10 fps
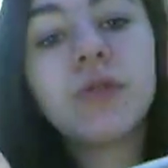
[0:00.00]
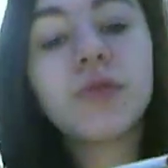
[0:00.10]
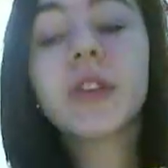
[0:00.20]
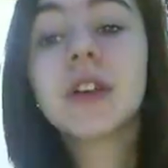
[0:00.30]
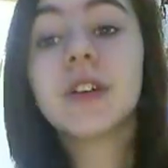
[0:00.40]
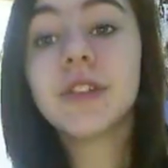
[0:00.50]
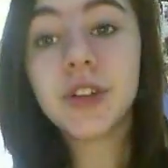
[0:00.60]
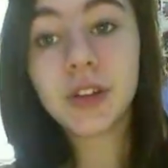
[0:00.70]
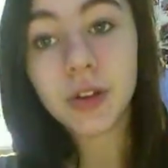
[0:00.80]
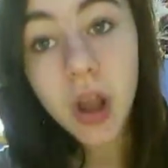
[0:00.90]
really good
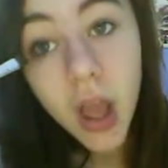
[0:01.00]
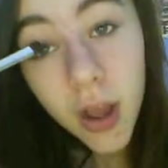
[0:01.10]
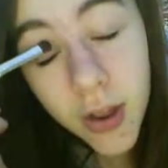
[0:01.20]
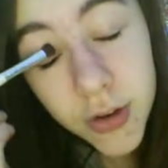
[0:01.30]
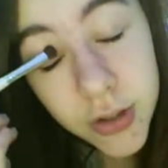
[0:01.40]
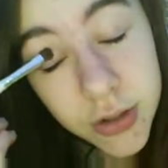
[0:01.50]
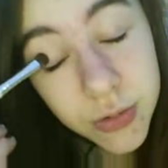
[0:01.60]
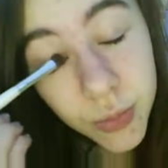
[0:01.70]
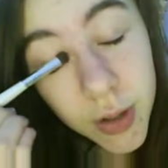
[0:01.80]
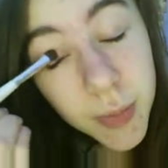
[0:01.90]
too.
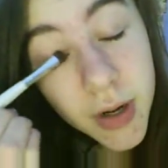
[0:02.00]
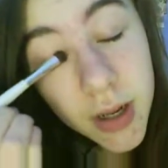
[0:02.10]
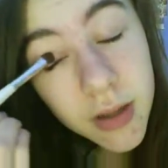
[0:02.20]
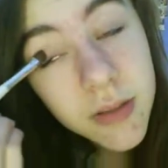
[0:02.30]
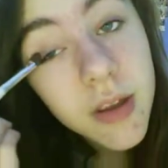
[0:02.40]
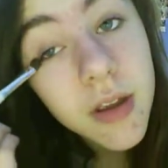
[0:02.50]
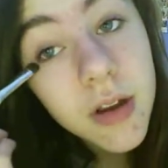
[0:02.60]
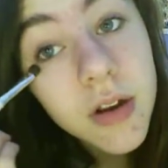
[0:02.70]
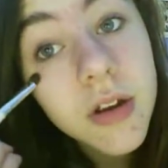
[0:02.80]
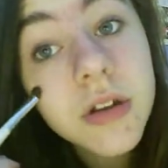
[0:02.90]
Just swipe it on
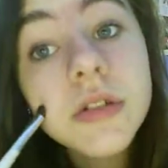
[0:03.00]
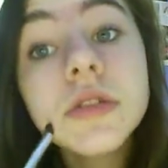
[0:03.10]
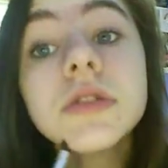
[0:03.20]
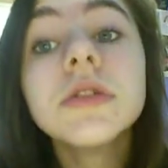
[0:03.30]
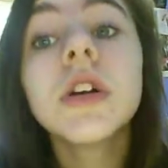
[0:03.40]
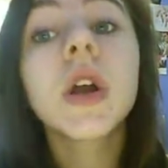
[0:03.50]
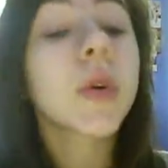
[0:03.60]
there. It